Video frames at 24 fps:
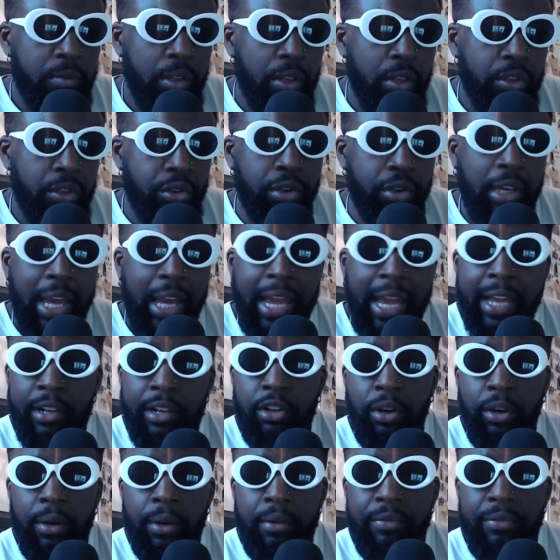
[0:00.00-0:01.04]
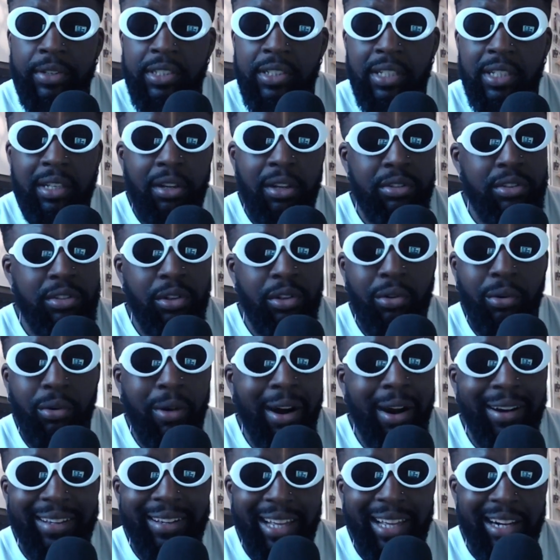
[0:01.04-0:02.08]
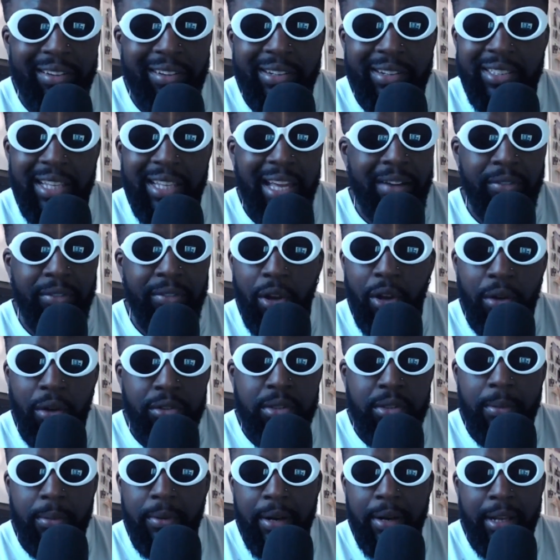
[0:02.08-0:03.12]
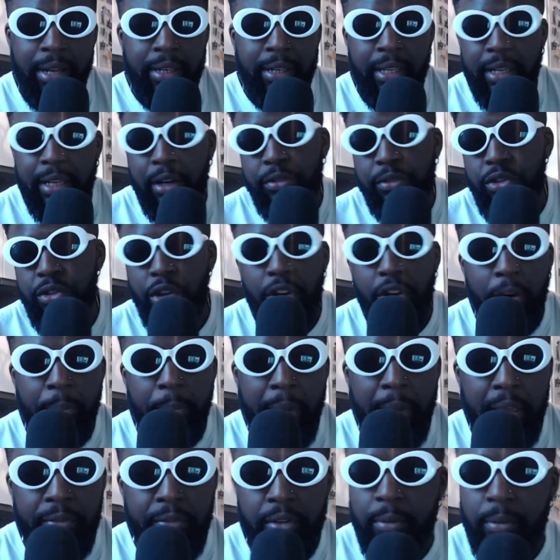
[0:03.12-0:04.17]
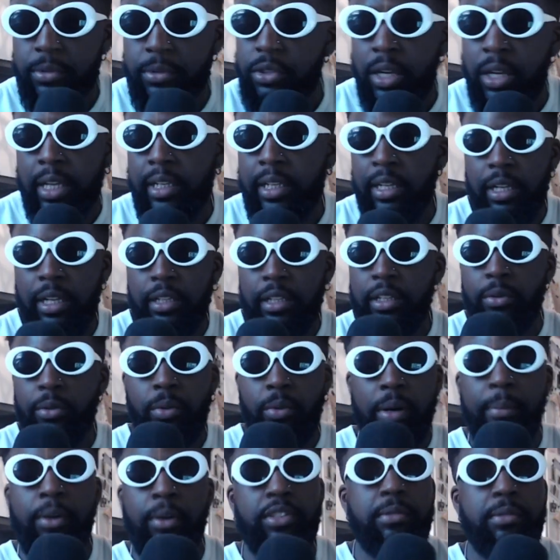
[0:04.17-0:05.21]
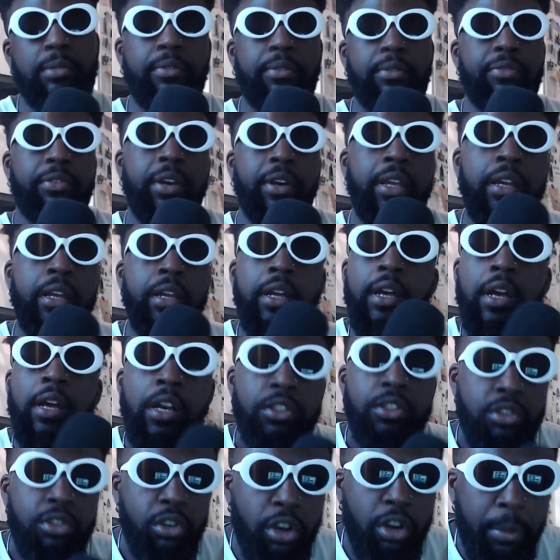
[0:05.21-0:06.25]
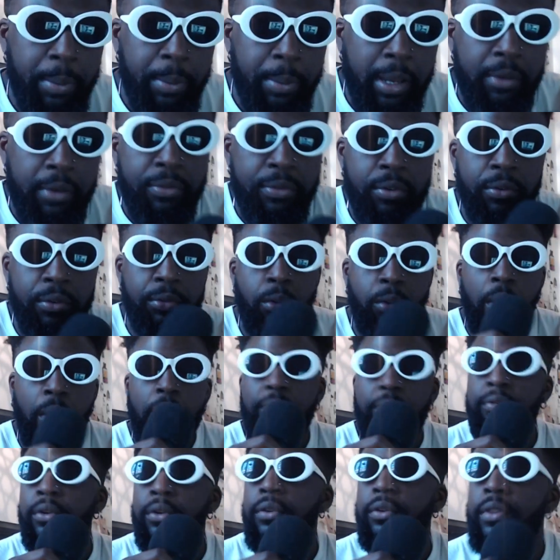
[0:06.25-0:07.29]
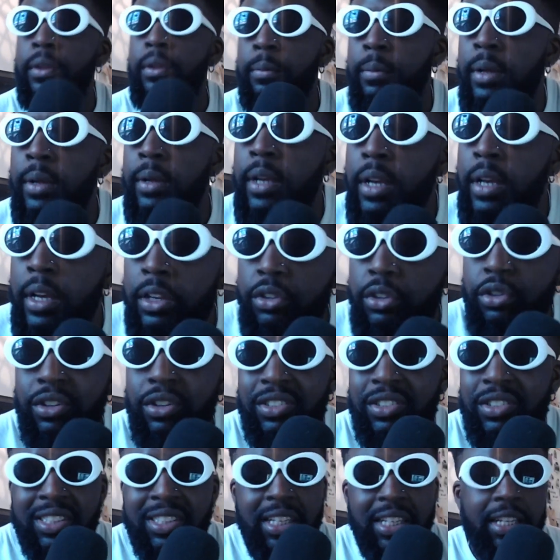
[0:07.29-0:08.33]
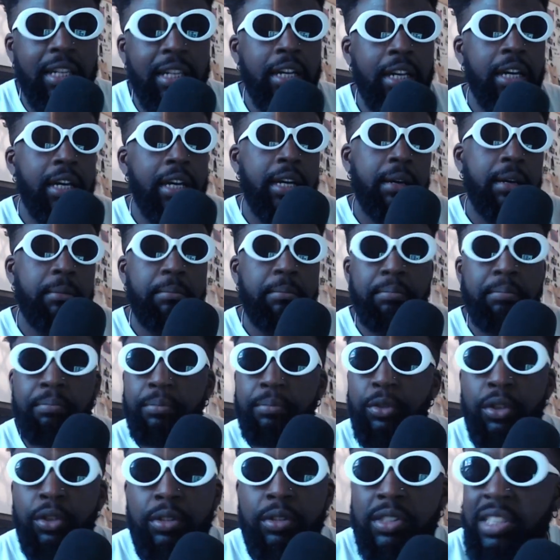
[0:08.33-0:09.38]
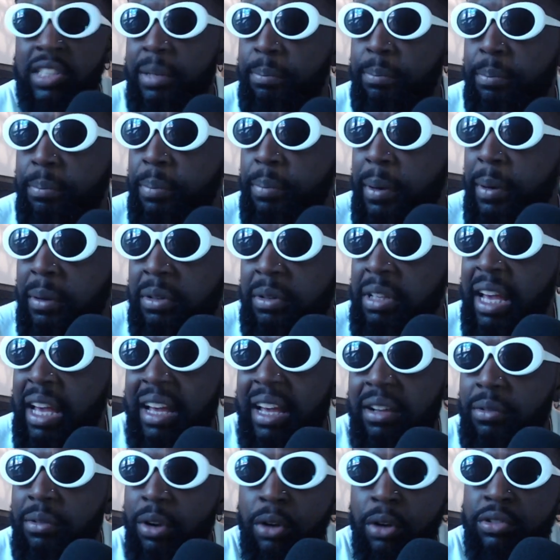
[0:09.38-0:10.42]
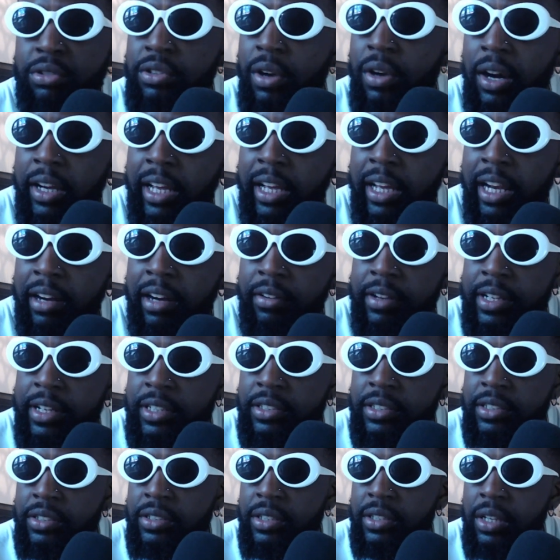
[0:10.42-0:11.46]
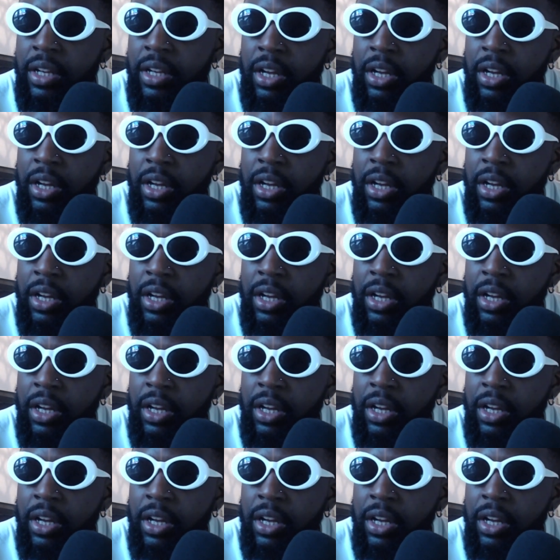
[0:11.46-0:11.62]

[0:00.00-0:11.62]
You can go and visit loads of cool art galleries. They have loads of them around here. Obviously, you got to pay for them. So like in London, where most of them are free. So you got to pay for quite a few of them. You could see loads of art galleries,